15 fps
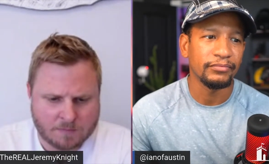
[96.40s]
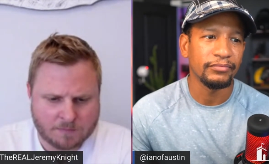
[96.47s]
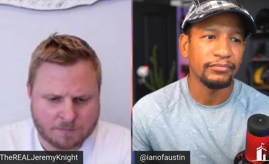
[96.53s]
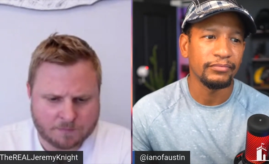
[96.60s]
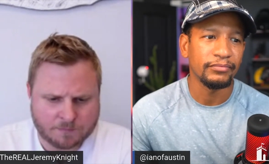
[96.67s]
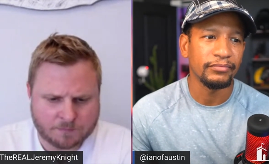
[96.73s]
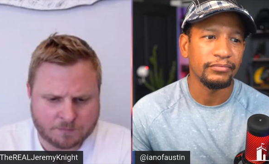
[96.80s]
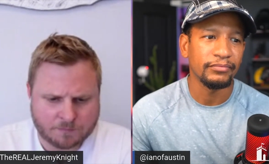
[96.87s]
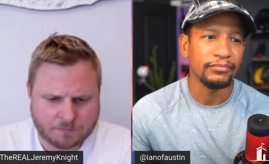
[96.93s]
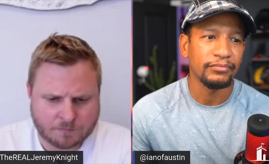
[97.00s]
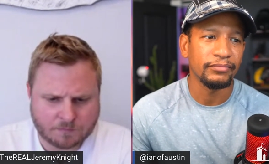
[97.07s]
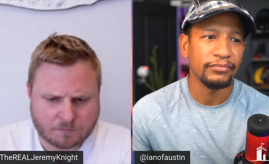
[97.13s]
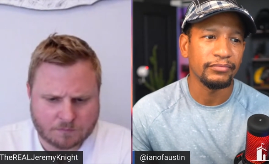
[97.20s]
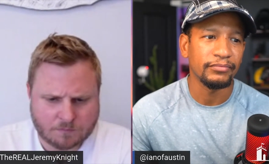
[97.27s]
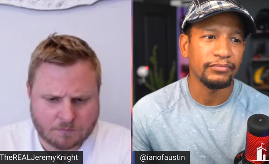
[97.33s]

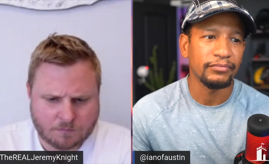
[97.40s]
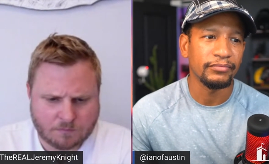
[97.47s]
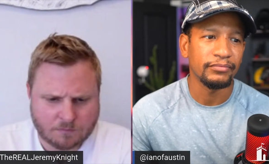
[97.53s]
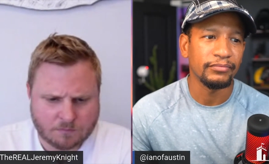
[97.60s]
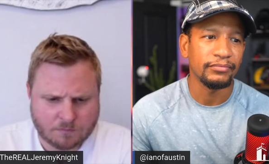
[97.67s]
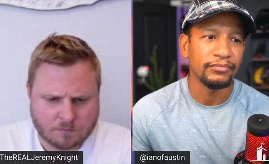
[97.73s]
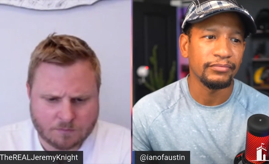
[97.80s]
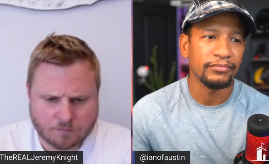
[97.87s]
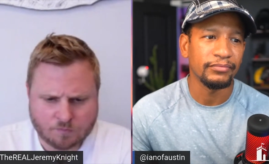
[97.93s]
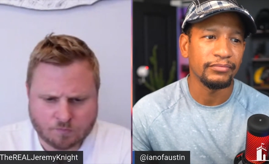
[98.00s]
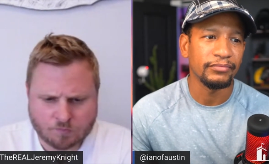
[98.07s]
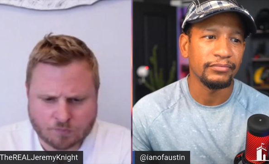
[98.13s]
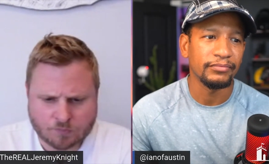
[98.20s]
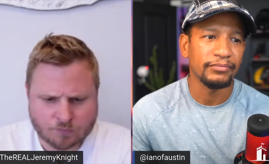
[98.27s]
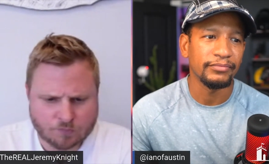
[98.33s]

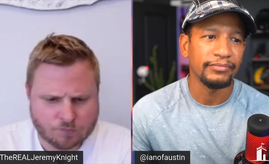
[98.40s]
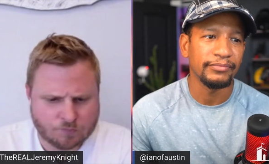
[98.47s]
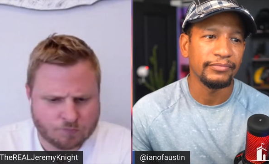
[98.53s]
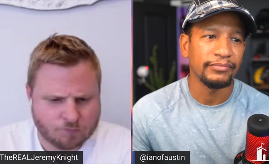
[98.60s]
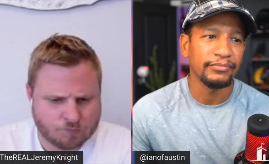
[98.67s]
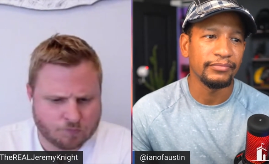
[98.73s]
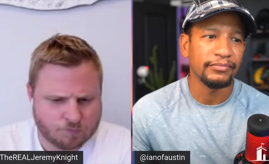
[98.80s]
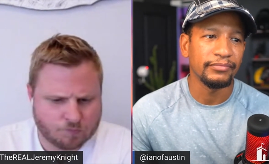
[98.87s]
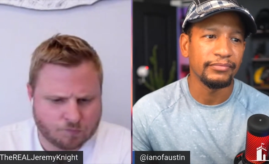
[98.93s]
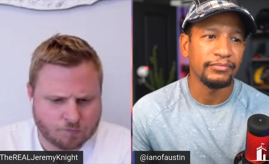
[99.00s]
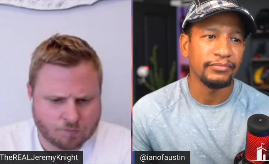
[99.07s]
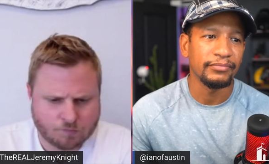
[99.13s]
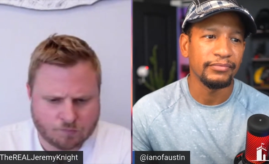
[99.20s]
Nobody speaks.